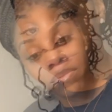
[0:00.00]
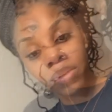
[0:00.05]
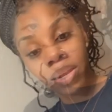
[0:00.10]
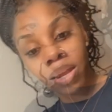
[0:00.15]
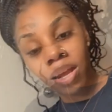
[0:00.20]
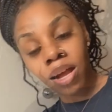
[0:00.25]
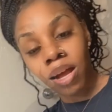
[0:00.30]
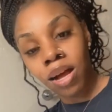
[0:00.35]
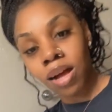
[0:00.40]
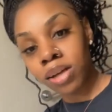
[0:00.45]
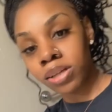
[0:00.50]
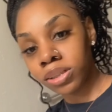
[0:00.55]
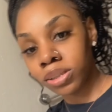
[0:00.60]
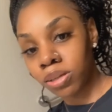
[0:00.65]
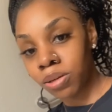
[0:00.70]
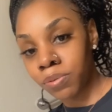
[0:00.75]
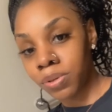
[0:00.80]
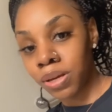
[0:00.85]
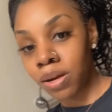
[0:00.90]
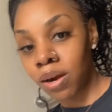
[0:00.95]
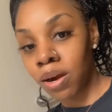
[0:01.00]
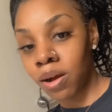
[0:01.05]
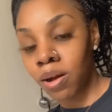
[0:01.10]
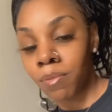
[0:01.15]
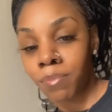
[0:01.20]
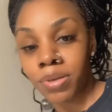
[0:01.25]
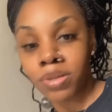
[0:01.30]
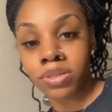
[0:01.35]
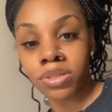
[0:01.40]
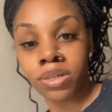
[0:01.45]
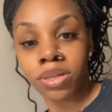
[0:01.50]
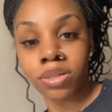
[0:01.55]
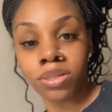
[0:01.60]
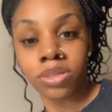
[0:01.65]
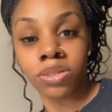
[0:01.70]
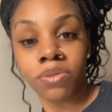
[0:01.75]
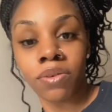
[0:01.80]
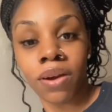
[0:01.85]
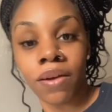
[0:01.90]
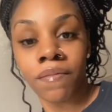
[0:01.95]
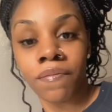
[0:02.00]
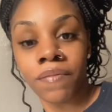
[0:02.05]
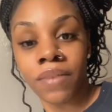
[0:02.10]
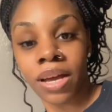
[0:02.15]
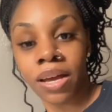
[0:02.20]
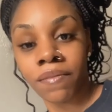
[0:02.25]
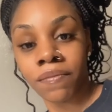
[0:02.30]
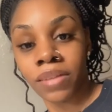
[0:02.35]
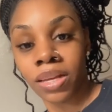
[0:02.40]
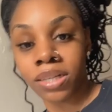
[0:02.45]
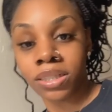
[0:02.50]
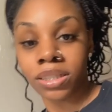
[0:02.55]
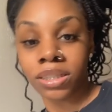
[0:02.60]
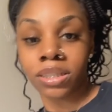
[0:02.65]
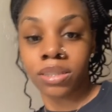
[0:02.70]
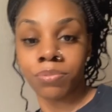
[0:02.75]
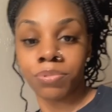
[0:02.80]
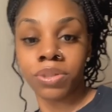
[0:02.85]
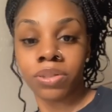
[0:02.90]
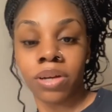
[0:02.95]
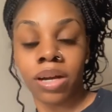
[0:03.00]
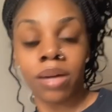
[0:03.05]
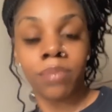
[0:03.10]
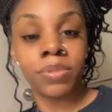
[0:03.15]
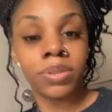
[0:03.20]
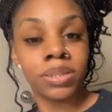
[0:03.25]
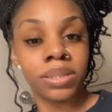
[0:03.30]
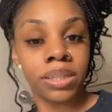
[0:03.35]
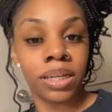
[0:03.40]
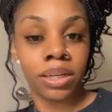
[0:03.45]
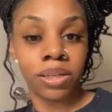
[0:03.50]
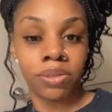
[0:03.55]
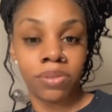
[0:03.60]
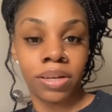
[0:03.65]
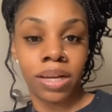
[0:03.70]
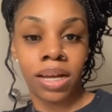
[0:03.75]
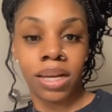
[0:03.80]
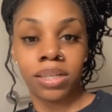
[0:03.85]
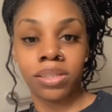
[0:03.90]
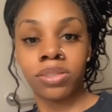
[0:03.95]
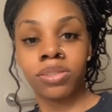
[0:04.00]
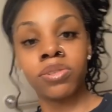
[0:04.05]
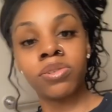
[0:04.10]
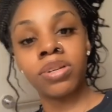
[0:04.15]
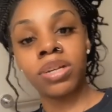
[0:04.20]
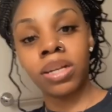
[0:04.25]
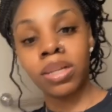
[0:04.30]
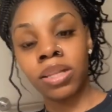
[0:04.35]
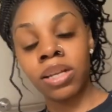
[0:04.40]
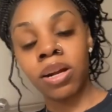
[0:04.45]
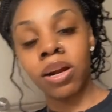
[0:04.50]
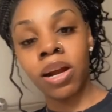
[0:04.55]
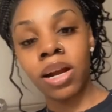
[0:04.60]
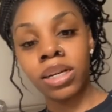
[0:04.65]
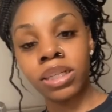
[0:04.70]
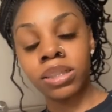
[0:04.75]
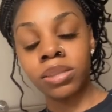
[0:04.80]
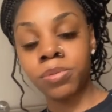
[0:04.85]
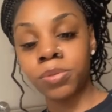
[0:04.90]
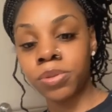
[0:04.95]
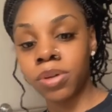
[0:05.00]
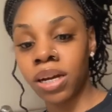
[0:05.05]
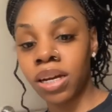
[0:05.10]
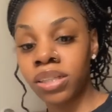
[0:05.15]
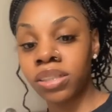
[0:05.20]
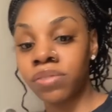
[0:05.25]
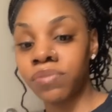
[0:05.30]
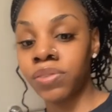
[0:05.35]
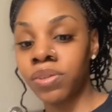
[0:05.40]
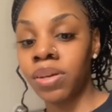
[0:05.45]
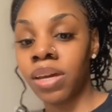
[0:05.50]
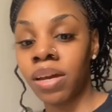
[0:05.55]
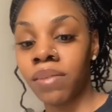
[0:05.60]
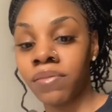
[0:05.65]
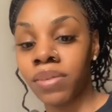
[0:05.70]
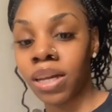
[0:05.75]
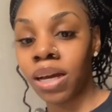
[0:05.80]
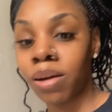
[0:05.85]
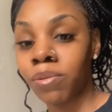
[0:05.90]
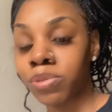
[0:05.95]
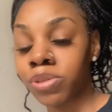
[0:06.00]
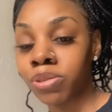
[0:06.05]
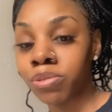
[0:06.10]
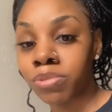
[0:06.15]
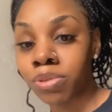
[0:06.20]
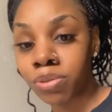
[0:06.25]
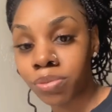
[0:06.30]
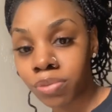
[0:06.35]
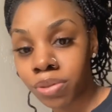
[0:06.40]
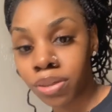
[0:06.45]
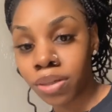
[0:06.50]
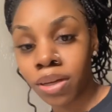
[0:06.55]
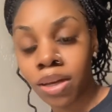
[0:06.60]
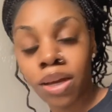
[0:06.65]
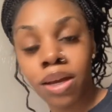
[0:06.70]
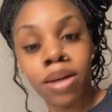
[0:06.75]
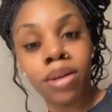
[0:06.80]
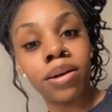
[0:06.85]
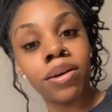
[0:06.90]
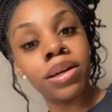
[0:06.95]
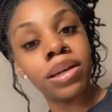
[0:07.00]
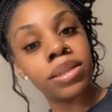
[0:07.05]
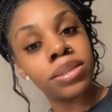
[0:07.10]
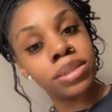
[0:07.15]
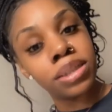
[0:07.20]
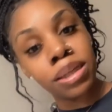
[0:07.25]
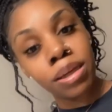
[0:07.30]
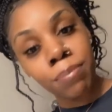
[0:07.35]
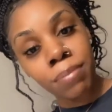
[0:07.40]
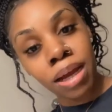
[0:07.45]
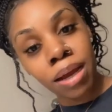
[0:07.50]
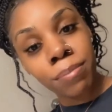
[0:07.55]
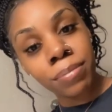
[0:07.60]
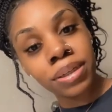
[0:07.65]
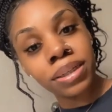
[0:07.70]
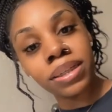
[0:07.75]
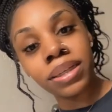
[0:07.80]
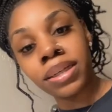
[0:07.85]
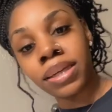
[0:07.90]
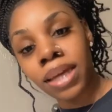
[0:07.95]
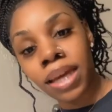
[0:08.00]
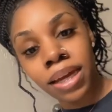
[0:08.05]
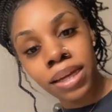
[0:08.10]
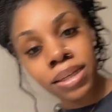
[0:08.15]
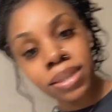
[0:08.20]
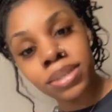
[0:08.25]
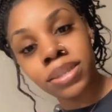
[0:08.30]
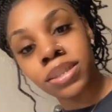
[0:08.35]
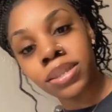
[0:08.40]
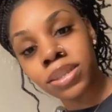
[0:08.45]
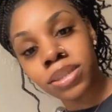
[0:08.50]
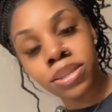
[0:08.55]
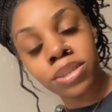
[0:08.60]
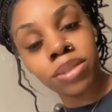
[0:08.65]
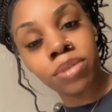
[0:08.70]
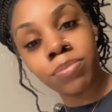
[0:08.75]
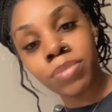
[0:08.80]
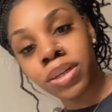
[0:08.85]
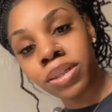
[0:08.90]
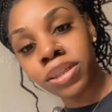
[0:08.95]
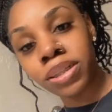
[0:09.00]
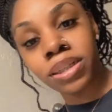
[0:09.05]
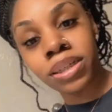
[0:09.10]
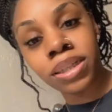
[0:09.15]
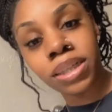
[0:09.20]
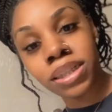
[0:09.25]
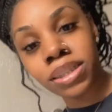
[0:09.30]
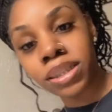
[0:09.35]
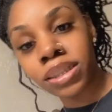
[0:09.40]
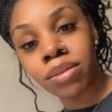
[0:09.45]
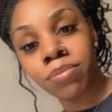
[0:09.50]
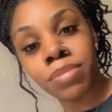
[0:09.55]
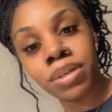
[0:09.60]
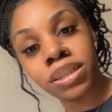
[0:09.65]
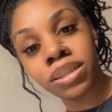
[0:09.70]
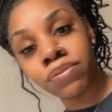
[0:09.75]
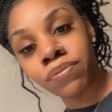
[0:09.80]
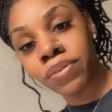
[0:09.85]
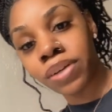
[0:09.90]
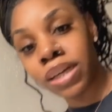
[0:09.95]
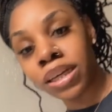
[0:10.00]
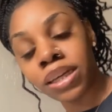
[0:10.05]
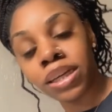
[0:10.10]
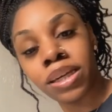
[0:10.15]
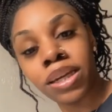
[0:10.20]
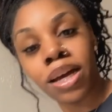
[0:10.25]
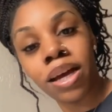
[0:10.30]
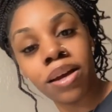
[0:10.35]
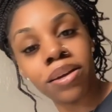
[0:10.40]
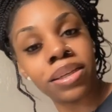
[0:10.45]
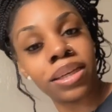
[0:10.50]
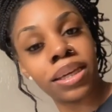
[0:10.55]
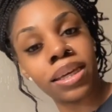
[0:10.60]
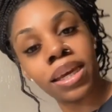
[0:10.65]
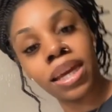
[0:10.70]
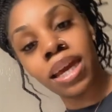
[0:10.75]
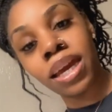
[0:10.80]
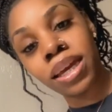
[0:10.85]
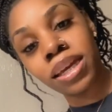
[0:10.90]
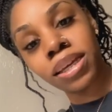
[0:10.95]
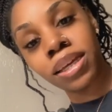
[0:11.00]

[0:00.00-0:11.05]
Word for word: Also, we are almost close to our 5,000 subscribers. Thank you guys to, that are already subscribed. If you have not, what you doing, go ahead and tell your mama, your daddy, your sister, your brother, your cousin, your best friend, your dog, your cat,